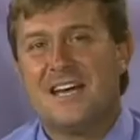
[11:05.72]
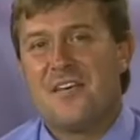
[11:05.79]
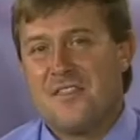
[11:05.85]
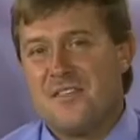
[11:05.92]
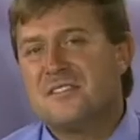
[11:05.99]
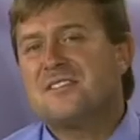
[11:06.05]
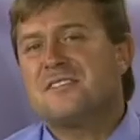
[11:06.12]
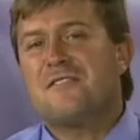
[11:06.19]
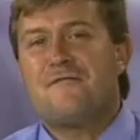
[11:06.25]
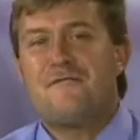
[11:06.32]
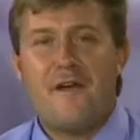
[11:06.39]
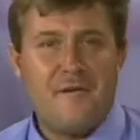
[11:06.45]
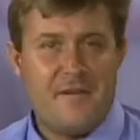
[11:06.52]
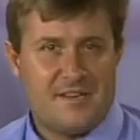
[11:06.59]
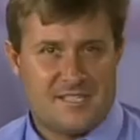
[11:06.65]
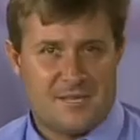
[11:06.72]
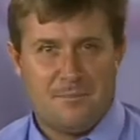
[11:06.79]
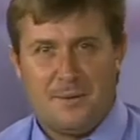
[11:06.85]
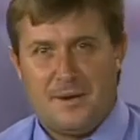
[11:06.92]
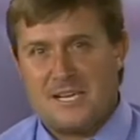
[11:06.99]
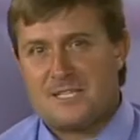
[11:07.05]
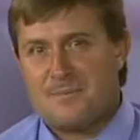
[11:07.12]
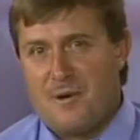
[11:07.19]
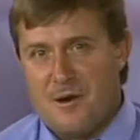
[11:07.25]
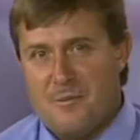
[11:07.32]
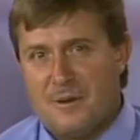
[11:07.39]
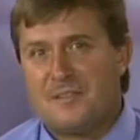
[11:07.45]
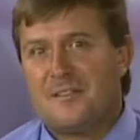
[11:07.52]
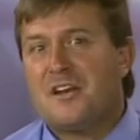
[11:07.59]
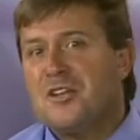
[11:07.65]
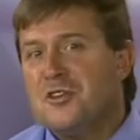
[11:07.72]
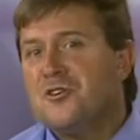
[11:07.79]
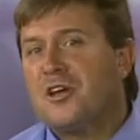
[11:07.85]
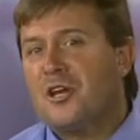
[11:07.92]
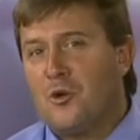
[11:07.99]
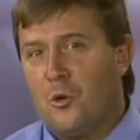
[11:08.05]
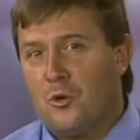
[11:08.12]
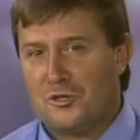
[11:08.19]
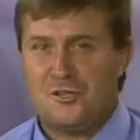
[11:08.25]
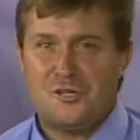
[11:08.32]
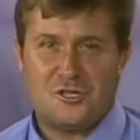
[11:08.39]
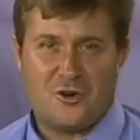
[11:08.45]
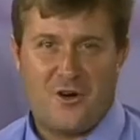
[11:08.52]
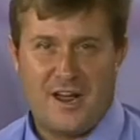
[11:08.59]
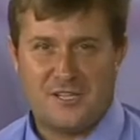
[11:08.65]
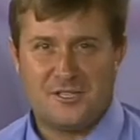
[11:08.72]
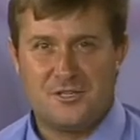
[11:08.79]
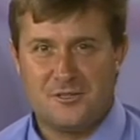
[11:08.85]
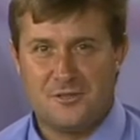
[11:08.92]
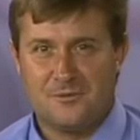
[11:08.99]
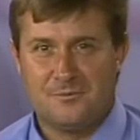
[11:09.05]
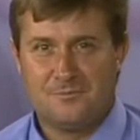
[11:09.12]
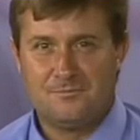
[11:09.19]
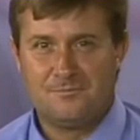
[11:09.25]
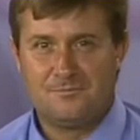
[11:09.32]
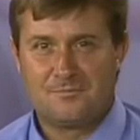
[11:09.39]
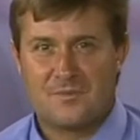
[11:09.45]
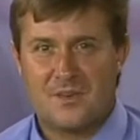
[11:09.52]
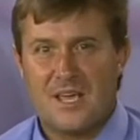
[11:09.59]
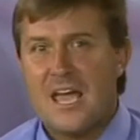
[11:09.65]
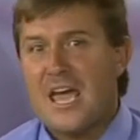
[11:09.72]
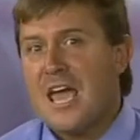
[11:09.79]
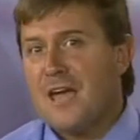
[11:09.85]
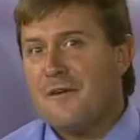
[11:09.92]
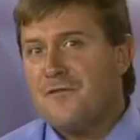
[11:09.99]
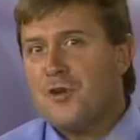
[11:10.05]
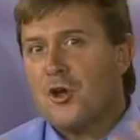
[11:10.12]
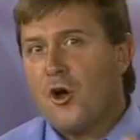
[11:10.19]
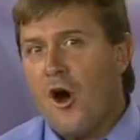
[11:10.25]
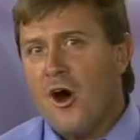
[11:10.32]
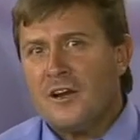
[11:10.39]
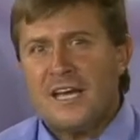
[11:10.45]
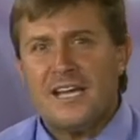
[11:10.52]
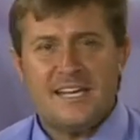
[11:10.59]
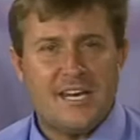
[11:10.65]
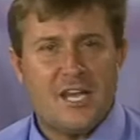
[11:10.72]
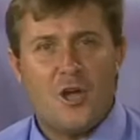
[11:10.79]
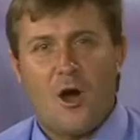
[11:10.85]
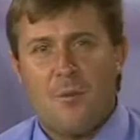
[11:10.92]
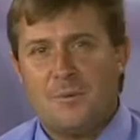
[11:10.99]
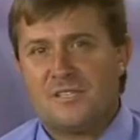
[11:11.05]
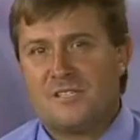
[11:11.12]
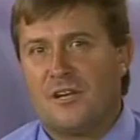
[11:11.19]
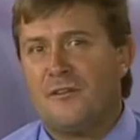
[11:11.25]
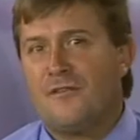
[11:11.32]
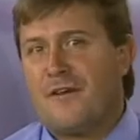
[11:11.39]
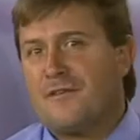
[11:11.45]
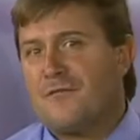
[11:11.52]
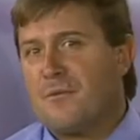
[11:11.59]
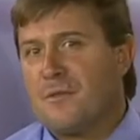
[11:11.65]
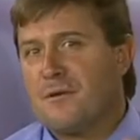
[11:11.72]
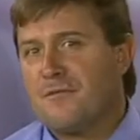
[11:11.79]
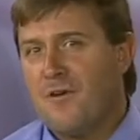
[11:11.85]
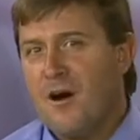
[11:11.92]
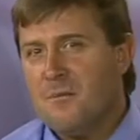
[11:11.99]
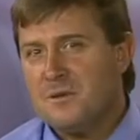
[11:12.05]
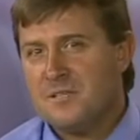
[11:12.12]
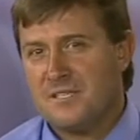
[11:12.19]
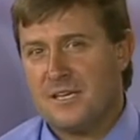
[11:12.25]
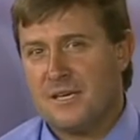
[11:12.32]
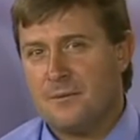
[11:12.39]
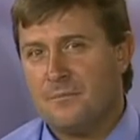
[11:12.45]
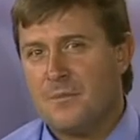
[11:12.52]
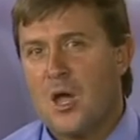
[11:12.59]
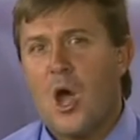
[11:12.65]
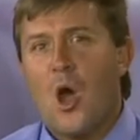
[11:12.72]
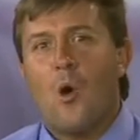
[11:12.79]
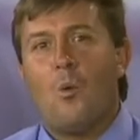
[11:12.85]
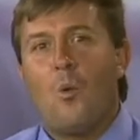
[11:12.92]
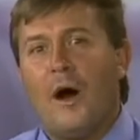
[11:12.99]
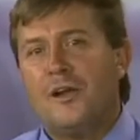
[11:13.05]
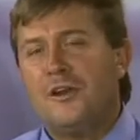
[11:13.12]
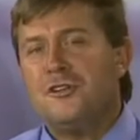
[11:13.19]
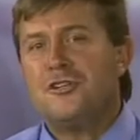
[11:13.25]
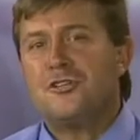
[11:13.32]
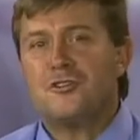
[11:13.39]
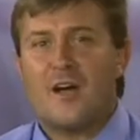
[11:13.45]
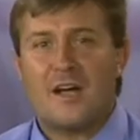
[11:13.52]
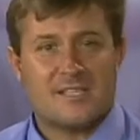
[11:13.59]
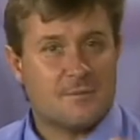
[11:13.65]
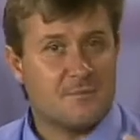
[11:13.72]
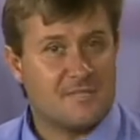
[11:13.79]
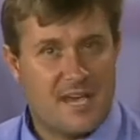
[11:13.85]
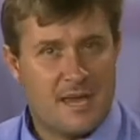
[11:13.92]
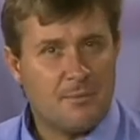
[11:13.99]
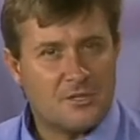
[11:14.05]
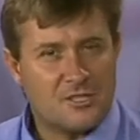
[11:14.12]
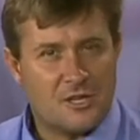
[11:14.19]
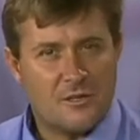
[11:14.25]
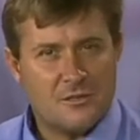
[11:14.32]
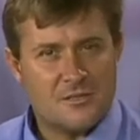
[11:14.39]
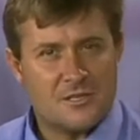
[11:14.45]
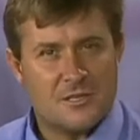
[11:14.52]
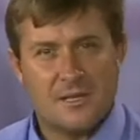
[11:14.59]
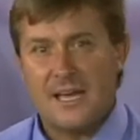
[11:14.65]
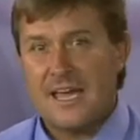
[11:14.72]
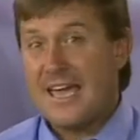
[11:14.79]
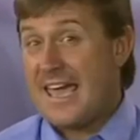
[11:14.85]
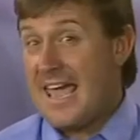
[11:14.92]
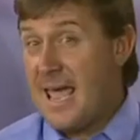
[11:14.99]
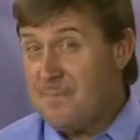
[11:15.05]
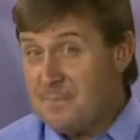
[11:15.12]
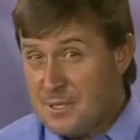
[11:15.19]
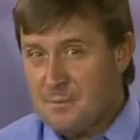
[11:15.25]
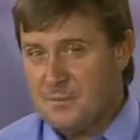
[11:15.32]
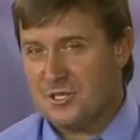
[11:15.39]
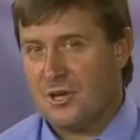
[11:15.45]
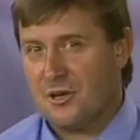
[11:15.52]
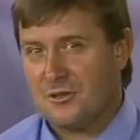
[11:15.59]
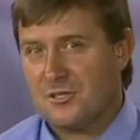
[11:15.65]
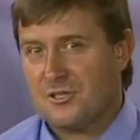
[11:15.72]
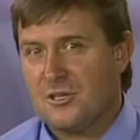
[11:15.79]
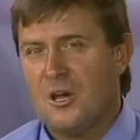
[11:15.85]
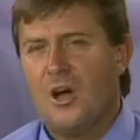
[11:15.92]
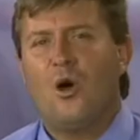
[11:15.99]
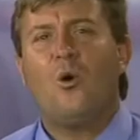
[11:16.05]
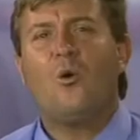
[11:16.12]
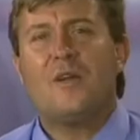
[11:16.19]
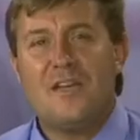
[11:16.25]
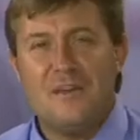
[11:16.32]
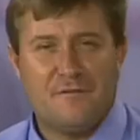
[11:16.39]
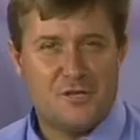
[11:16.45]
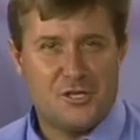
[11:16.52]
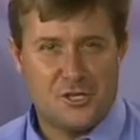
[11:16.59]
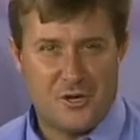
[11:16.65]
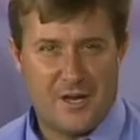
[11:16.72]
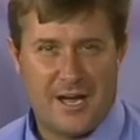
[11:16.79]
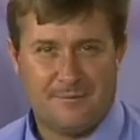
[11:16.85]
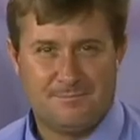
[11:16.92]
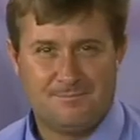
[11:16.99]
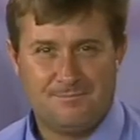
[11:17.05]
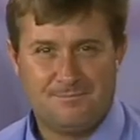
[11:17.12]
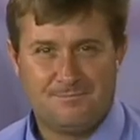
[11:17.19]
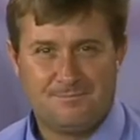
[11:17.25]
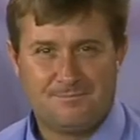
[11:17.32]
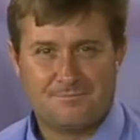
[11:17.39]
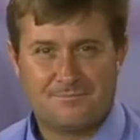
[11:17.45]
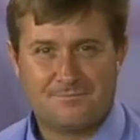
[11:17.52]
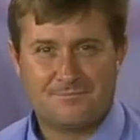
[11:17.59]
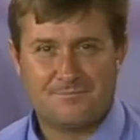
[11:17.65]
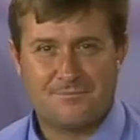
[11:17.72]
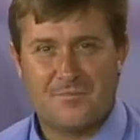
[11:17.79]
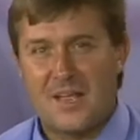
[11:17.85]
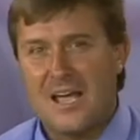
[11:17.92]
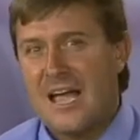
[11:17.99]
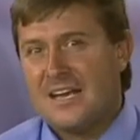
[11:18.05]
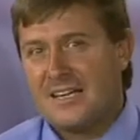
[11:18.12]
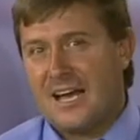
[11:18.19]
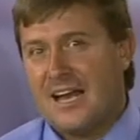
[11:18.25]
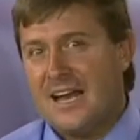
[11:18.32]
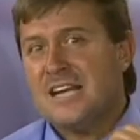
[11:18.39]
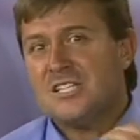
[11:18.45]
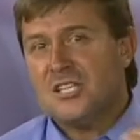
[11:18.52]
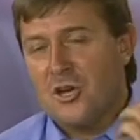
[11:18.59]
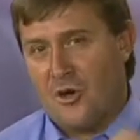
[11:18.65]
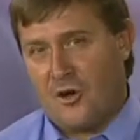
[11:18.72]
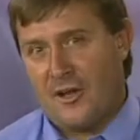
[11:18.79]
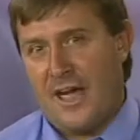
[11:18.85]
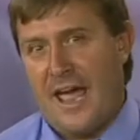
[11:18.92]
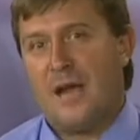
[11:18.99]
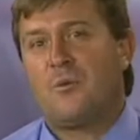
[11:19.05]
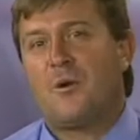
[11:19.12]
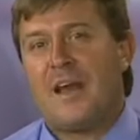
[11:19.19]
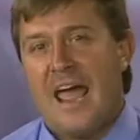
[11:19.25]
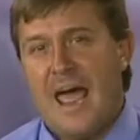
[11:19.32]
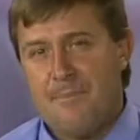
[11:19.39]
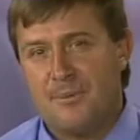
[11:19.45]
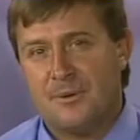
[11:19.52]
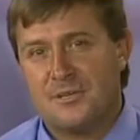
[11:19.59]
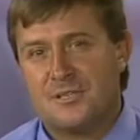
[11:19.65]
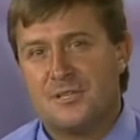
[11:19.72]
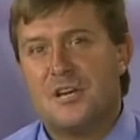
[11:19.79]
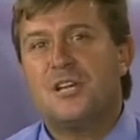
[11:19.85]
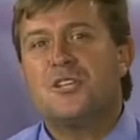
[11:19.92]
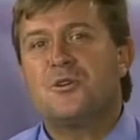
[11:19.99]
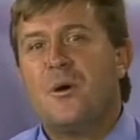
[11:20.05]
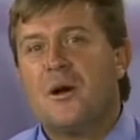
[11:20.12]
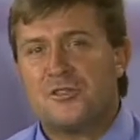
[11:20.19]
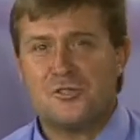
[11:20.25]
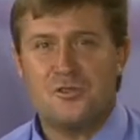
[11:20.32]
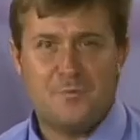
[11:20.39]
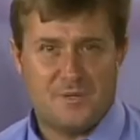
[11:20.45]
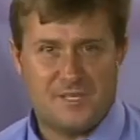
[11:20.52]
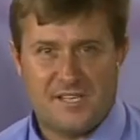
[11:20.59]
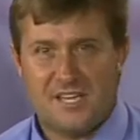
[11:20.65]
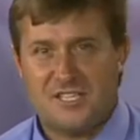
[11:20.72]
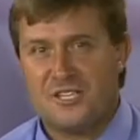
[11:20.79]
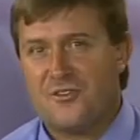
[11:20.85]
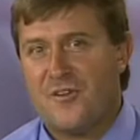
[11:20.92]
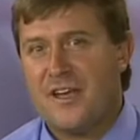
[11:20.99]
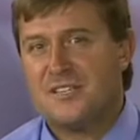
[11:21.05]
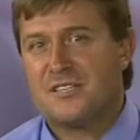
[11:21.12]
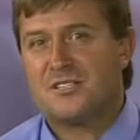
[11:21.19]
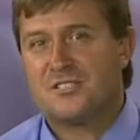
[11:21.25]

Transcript: This is a very simple experiment that you can also try to do. If you can't get any copper sulfate from the pharmacy, why don't you try some table salt, Epsom salts, or even sugar? Now let's look at what happened to our supersaturated